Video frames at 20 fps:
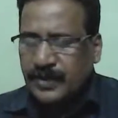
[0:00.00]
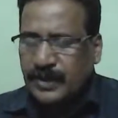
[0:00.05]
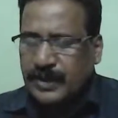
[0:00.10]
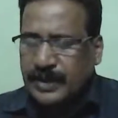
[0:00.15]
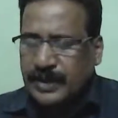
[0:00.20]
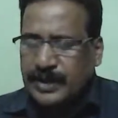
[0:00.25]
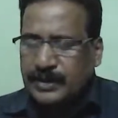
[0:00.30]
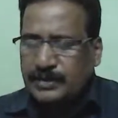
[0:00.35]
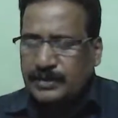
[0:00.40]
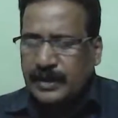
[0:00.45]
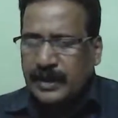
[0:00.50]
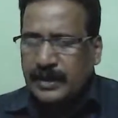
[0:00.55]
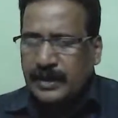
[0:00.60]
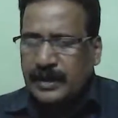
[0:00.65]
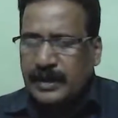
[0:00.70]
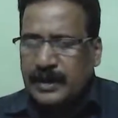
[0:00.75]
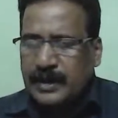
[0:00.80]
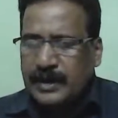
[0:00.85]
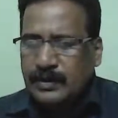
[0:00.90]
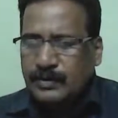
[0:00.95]
It is your
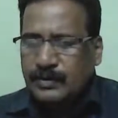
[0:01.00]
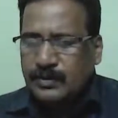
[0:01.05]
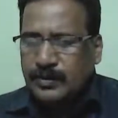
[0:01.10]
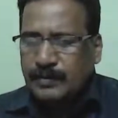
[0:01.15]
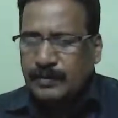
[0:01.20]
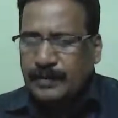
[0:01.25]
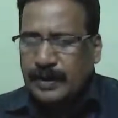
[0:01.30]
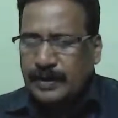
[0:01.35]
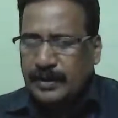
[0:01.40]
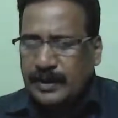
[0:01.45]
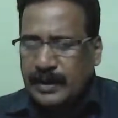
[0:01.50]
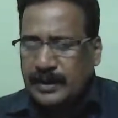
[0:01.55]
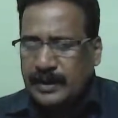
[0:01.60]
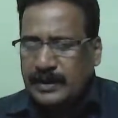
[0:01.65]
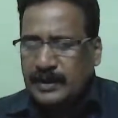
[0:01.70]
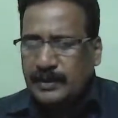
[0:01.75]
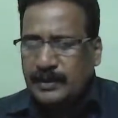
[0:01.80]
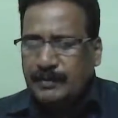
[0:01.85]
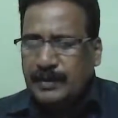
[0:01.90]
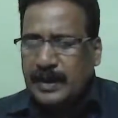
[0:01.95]
a to the power
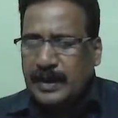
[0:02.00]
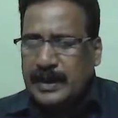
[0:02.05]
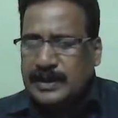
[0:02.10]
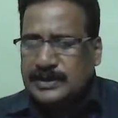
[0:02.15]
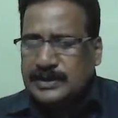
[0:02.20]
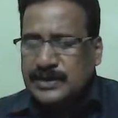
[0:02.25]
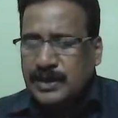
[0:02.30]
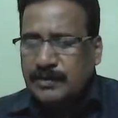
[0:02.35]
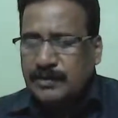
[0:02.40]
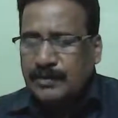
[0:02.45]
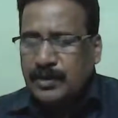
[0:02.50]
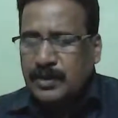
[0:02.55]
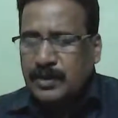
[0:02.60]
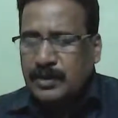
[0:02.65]
n. In the place of